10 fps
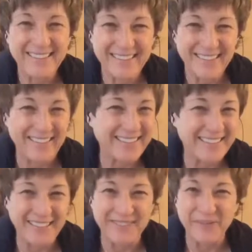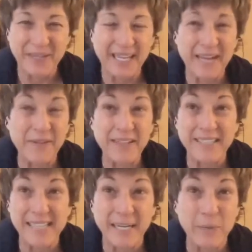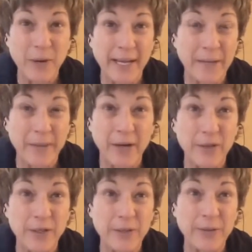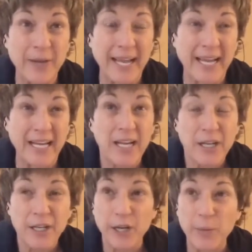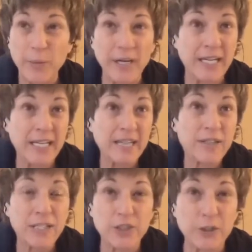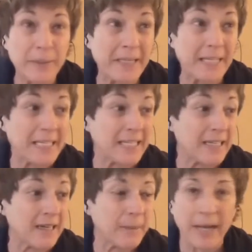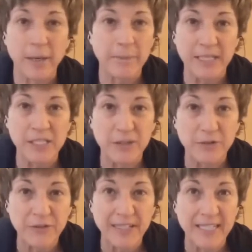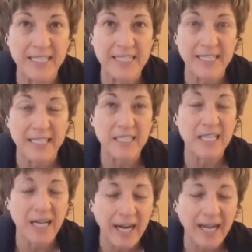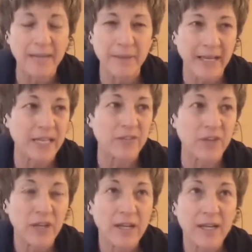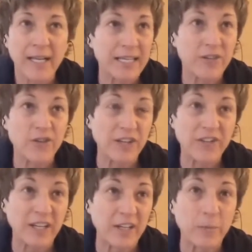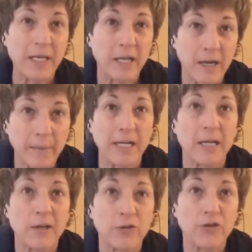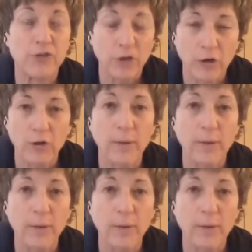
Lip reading: Awesome. Well, I feel the same way about you. And, you know, we're here contributing about mental fitness in a time that it's becoming so